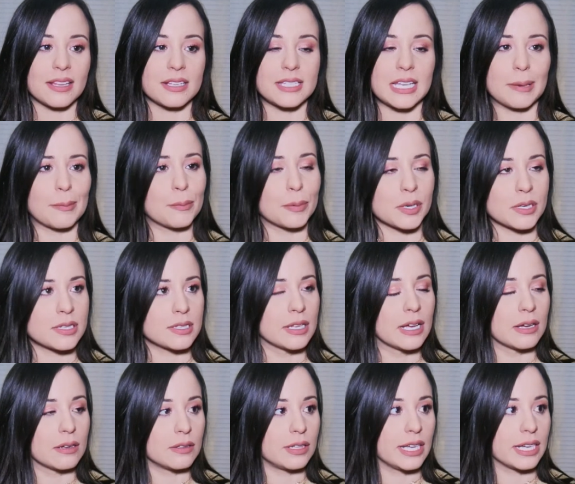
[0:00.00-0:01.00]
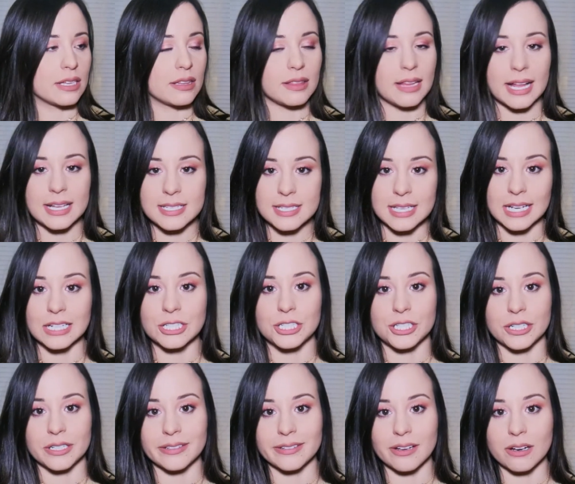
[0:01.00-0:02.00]
the type of person that like lets that
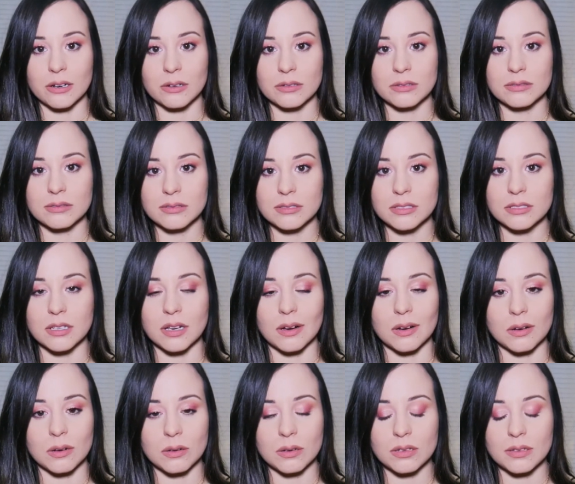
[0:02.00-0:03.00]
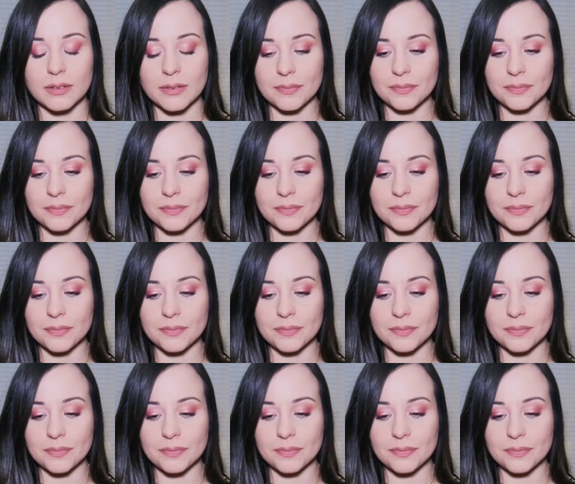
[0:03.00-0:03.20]
shit go. So